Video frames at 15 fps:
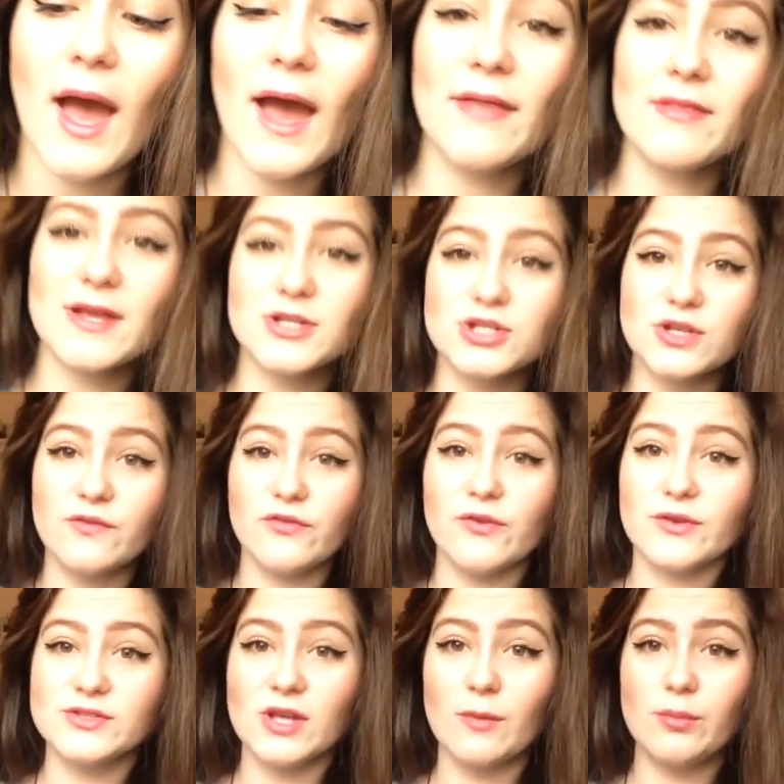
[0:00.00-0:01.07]
And they're just a few
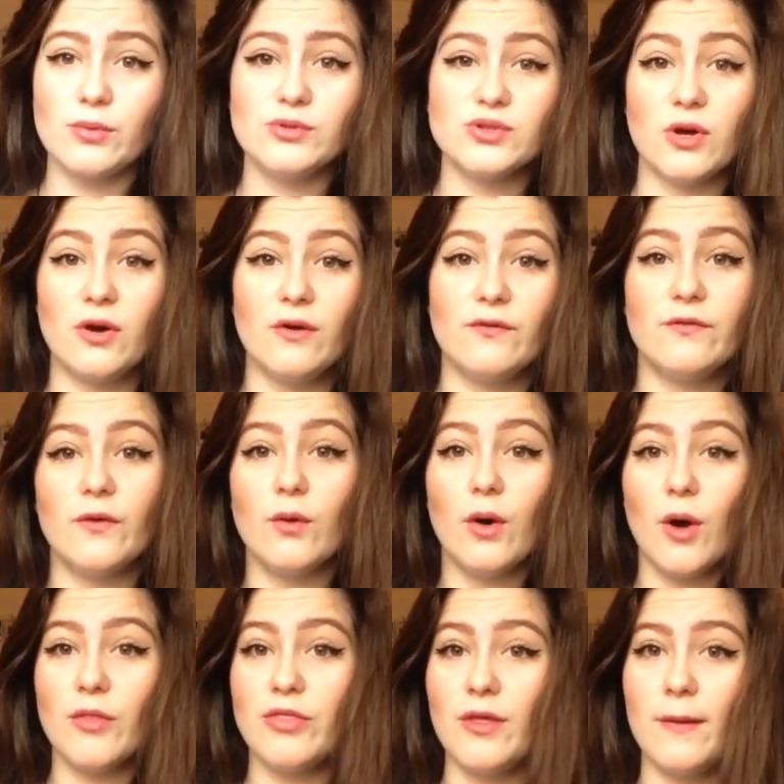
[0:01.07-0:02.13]
examples of
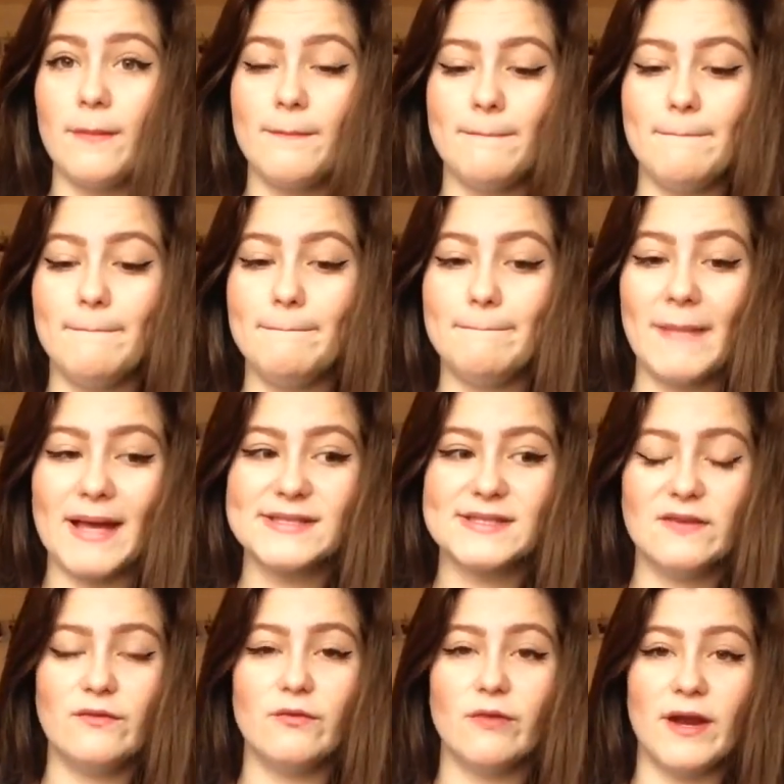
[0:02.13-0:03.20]
the
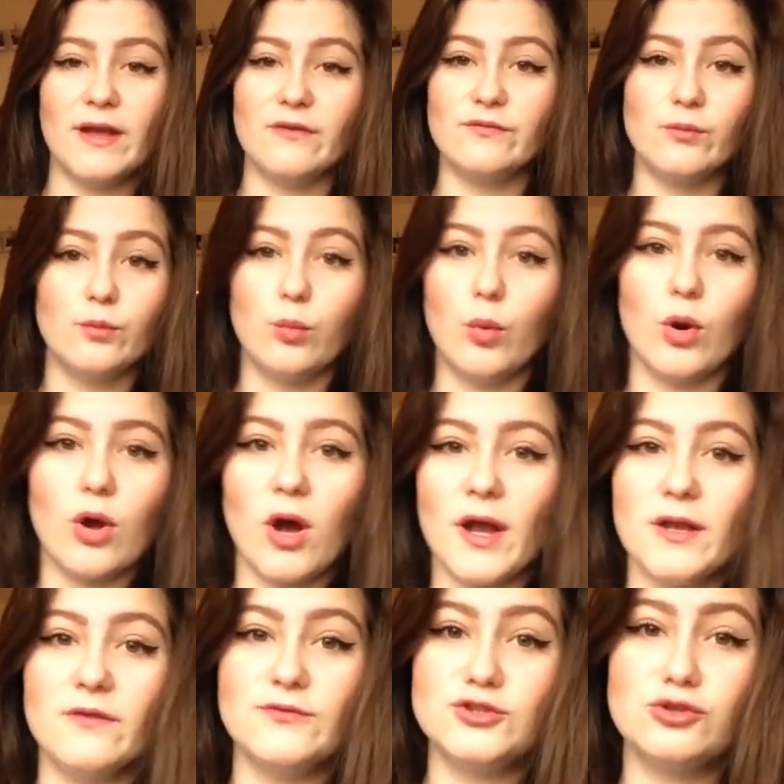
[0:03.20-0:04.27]
massive array of what
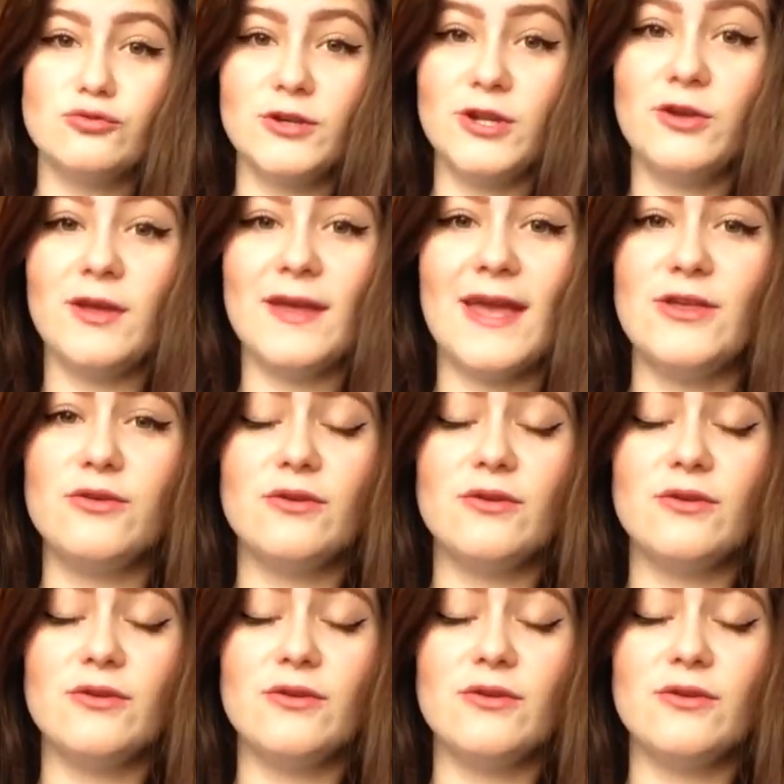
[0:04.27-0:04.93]
kind of jewelry you can get.